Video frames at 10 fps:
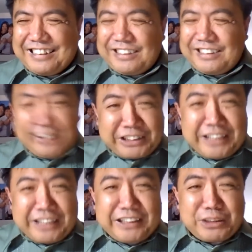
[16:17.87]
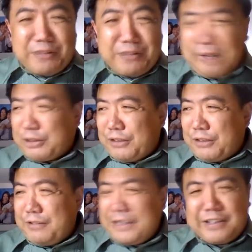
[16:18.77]
the descendants of Ham
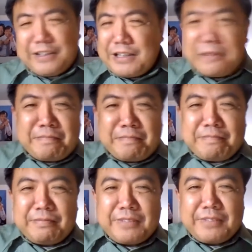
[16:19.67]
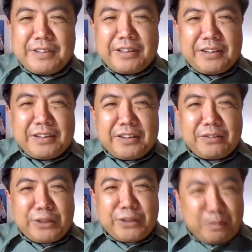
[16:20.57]
serving? No. Nope.
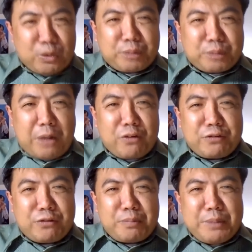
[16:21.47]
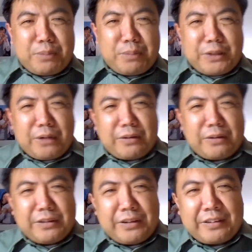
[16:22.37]
We're the most powerful people now
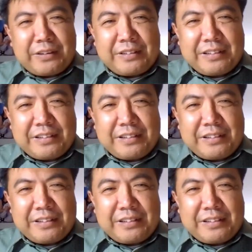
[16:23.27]
on the earth.